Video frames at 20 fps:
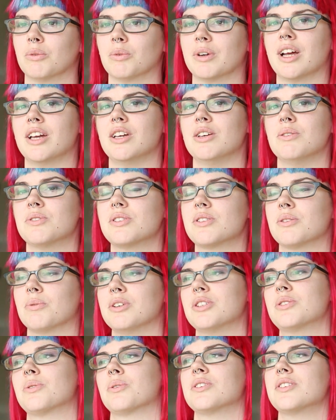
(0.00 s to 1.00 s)
and when I use the
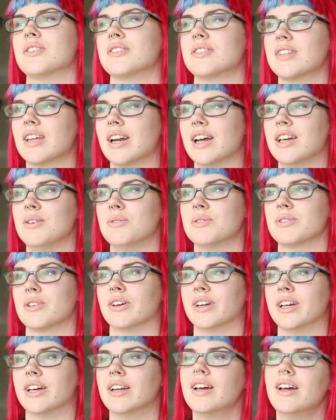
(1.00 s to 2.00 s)
resources that I use
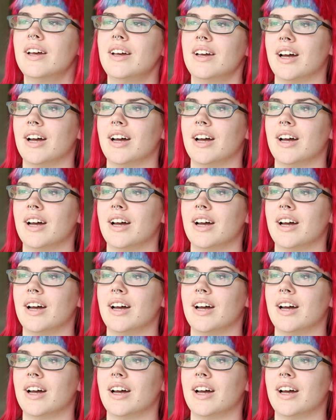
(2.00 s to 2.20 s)
on it,